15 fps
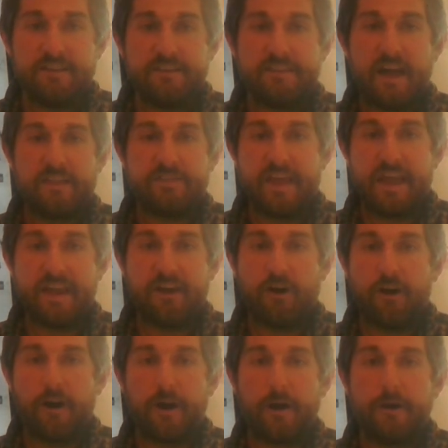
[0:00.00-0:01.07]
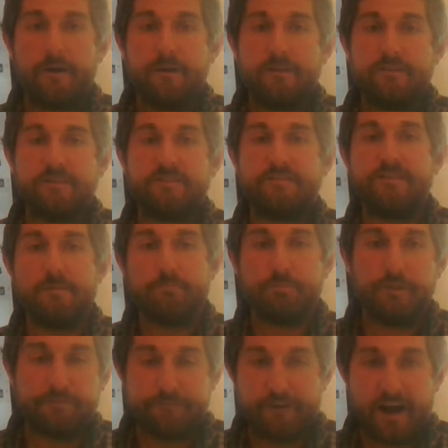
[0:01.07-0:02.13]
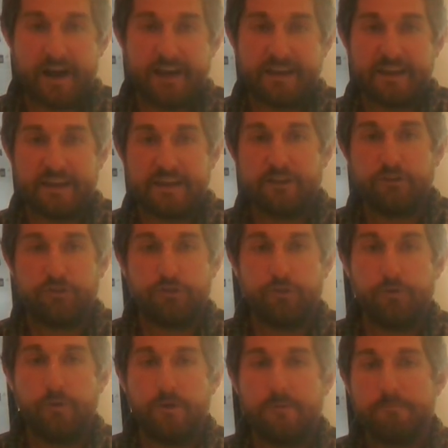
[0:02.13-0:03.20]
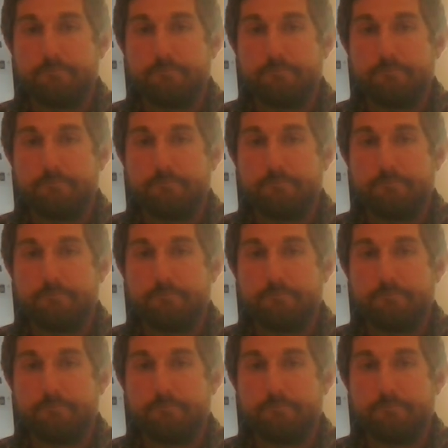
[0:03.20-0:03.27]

that they are simplifying into